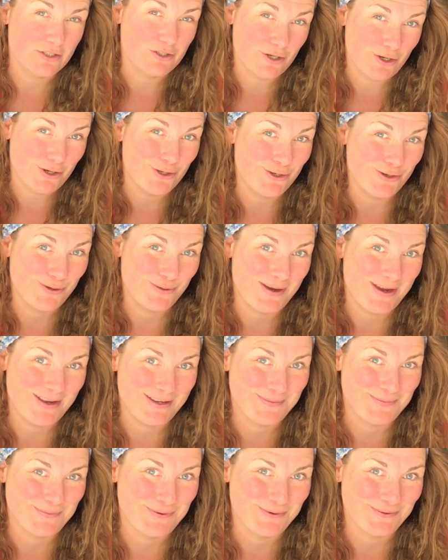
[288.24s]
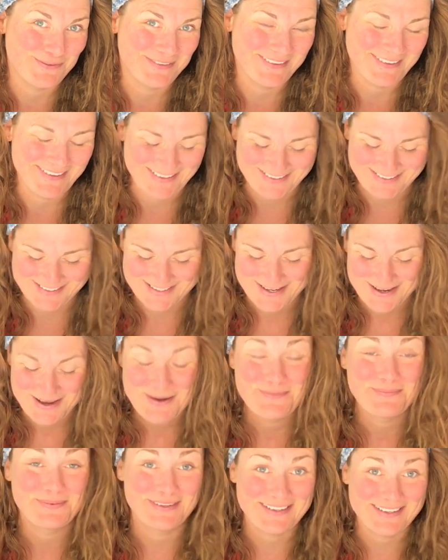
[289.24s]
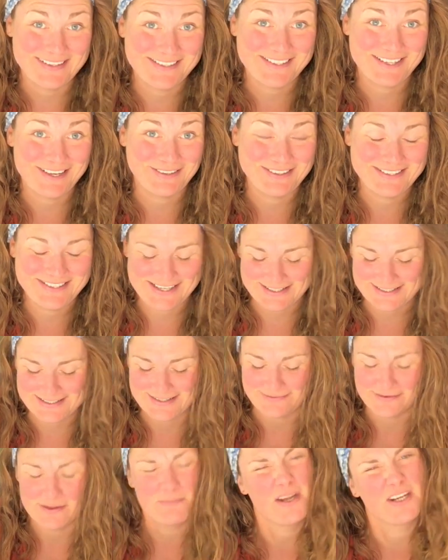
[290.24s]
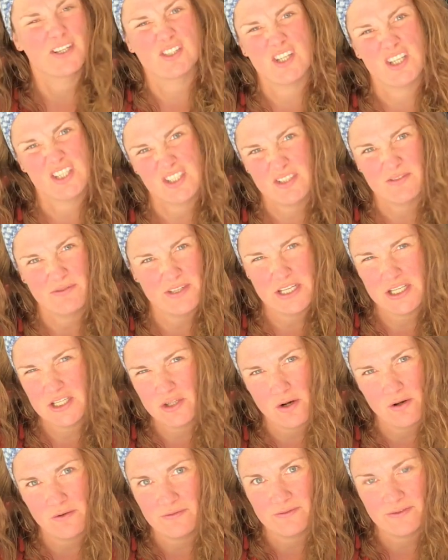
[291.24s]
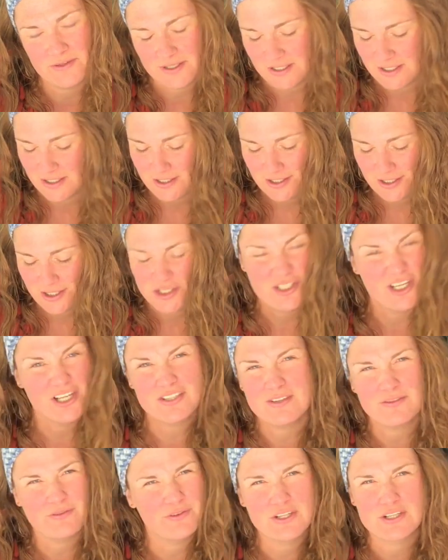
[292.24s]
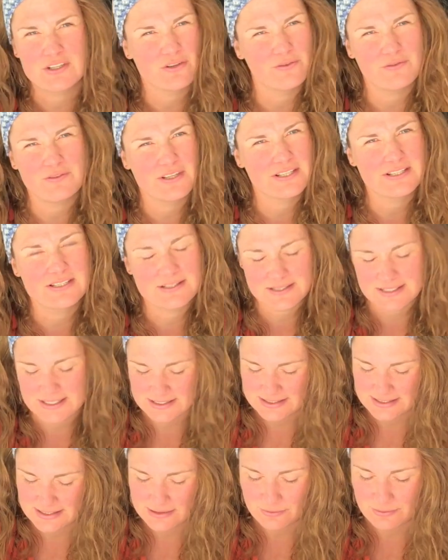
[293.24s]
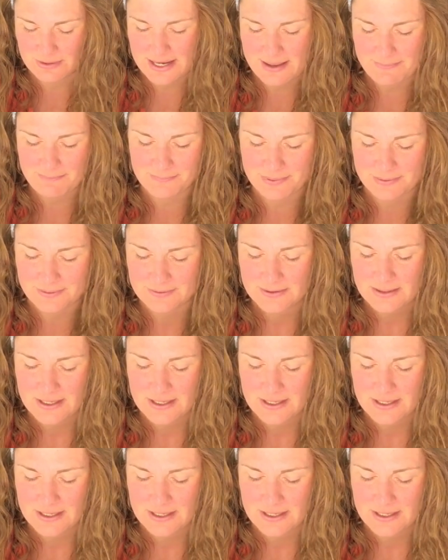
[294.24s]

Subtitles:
show you any more of this, but it is so addictive. I'm like, should I just finish off? Should I just finish off this little lamp?